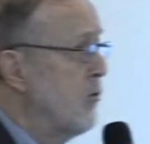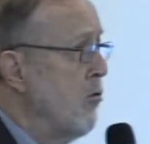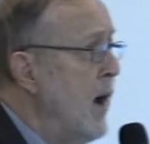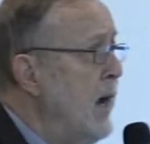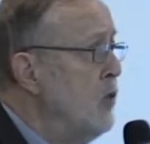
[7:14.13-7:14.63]

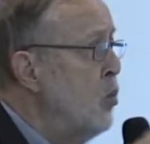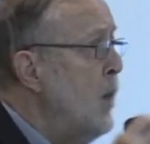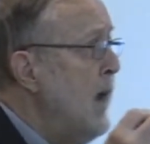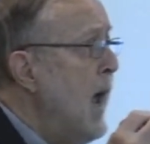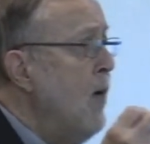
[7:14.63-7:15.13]
Christ,
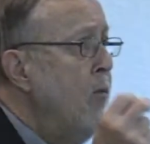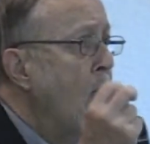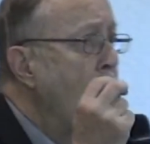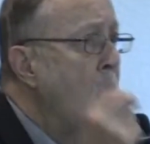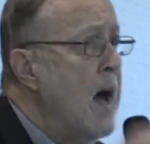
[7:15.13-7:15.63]
we have
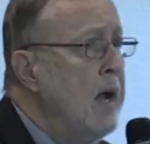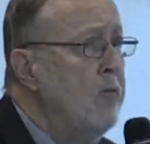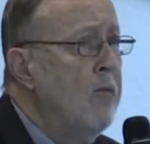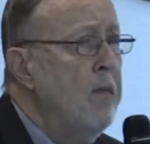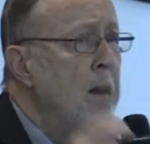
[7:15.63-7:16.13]
the life,